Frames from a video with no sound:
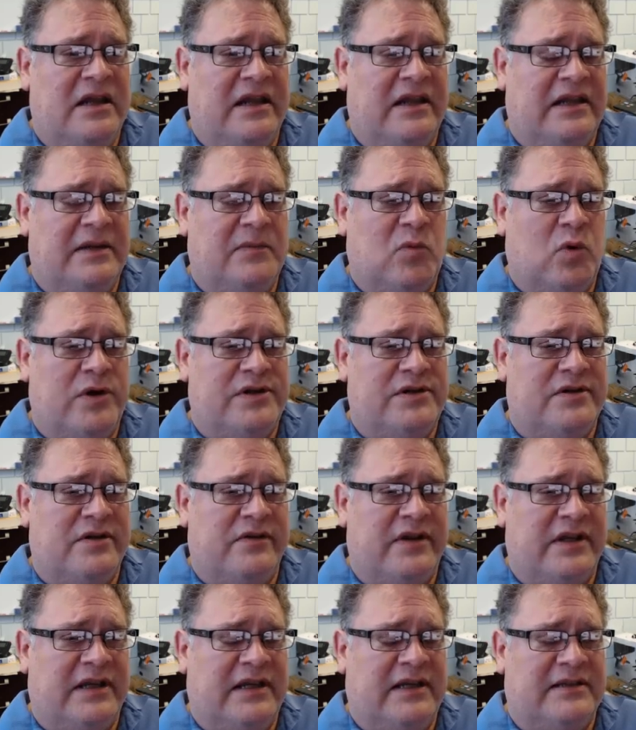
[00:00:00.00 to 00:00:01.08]
Any
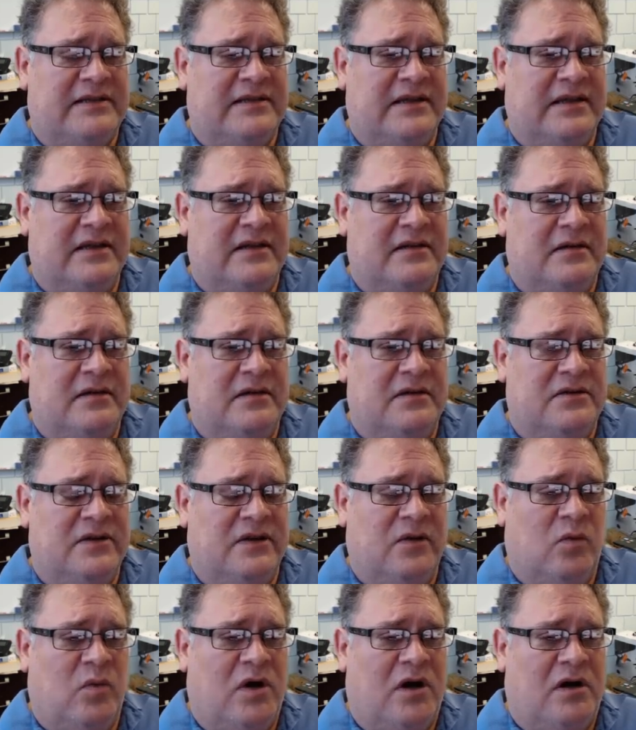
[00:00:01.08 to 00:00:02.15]
moisture that gets in to
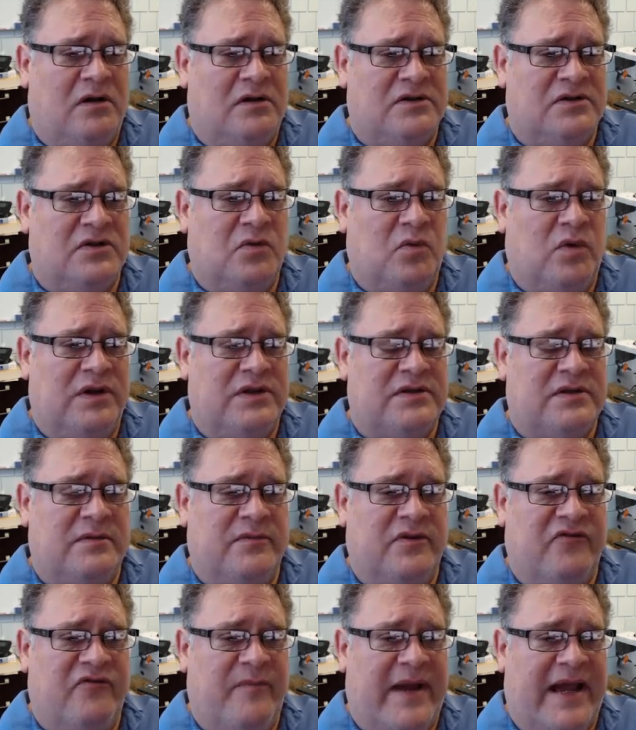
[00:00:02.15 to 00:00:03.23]
the walls wants to
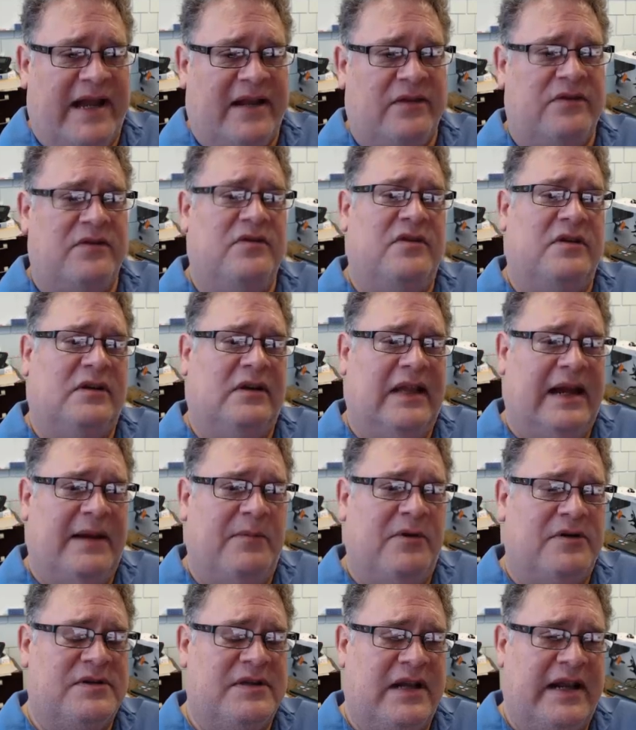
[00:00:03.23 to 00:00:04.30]
move back through the
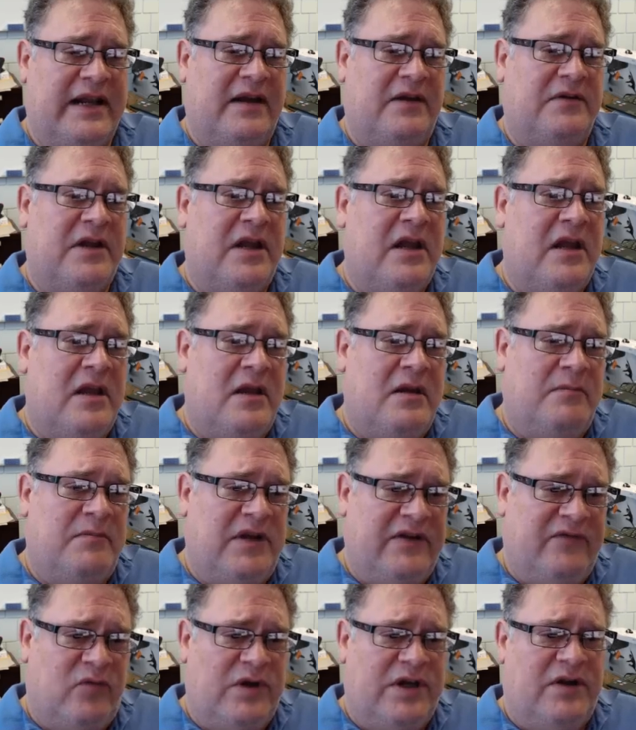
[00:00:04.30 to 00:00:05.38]
clapboards and out.
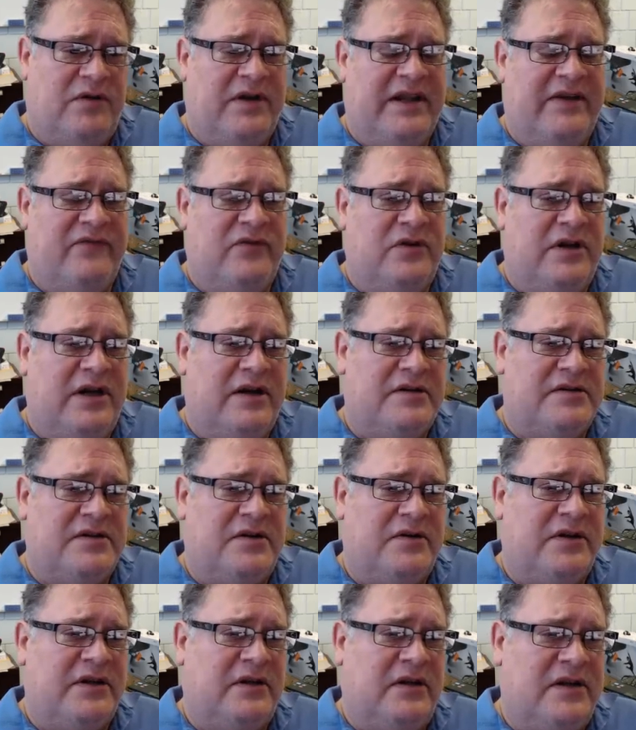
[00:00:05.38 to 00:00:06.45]
But if we don't have good air
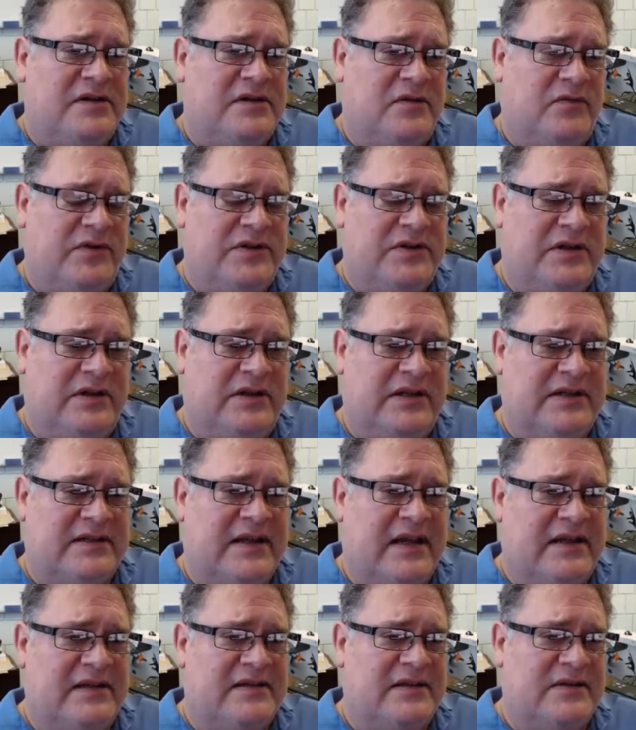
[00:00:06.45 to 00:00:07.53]
circulation, which in this
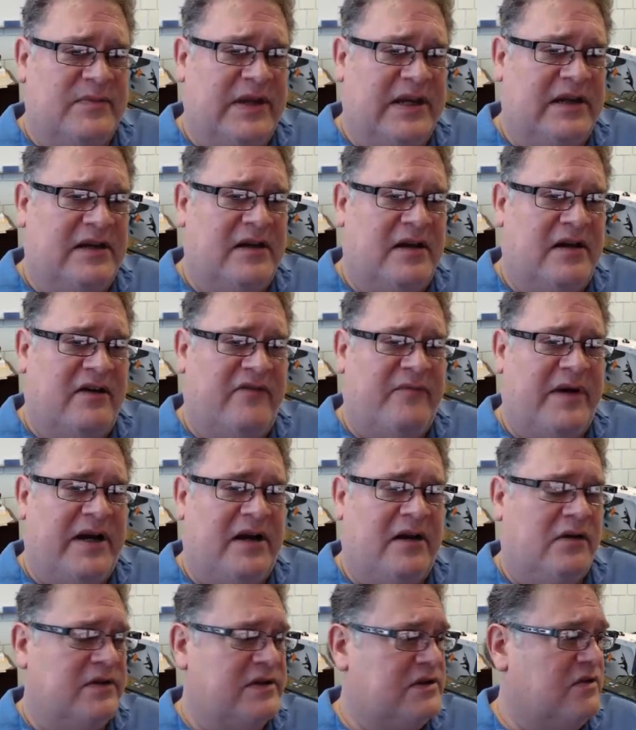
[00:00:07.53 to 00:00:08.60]
case is being cut off by
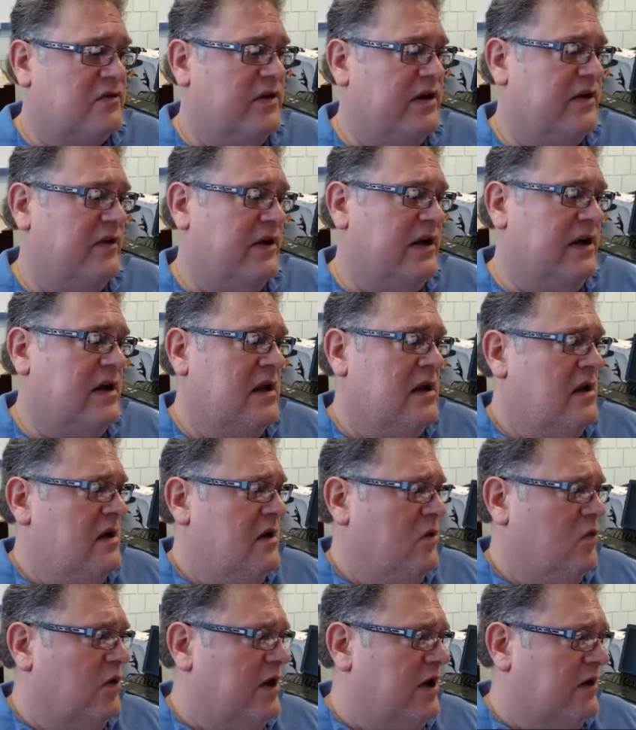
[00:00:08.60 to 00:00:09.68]
all this greenery,
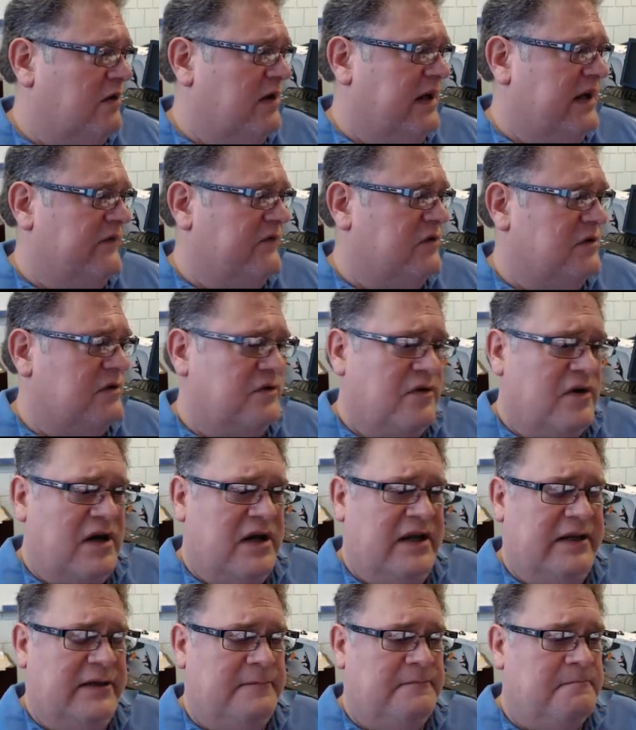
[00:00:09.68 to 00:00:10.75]
we're not going to have good
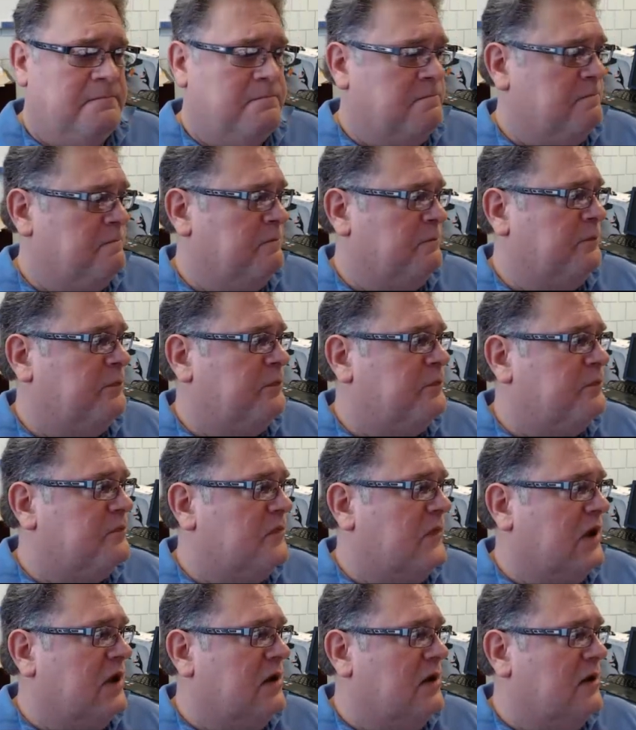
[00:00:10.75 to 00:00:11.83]
drying.
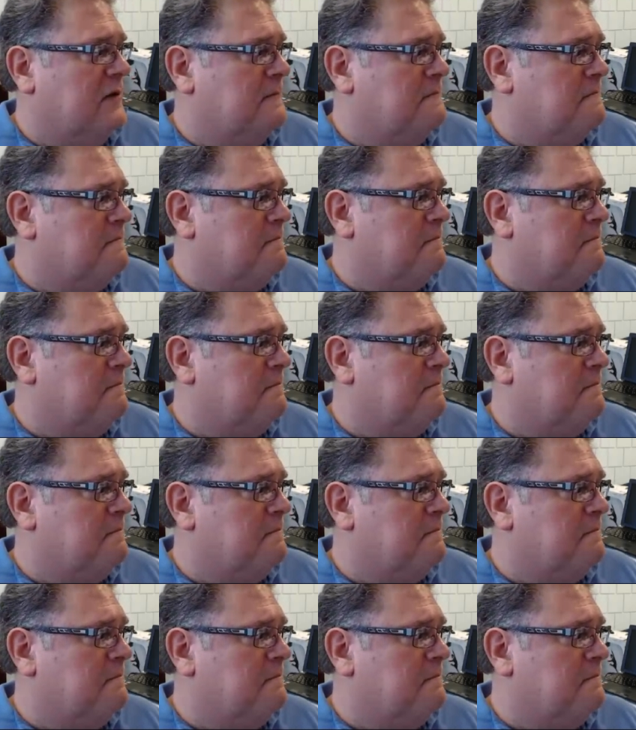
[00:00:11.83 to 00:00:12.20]
Okay.